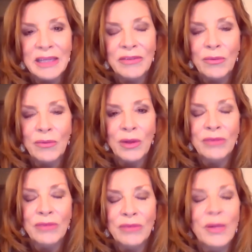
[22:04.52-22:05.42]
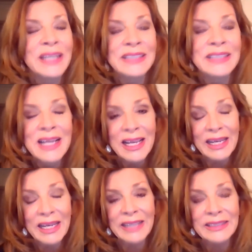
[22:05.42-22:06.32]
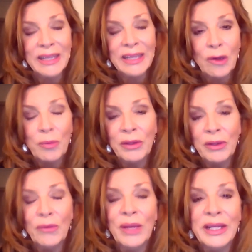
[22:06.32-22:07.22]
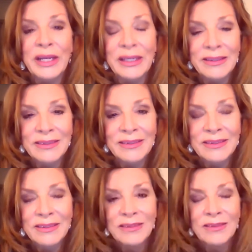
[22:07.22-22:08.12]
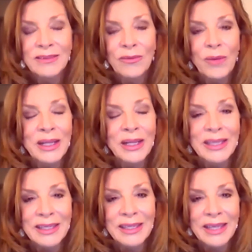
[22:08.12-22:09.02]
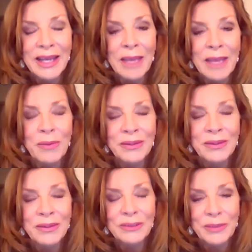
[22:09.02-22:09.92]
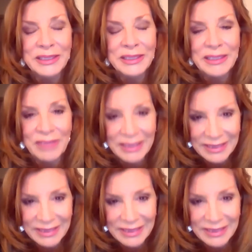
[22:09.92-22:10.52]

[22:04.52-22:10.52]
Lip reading: in wonderful ways. And I stay open and ready, willing and able to receive it.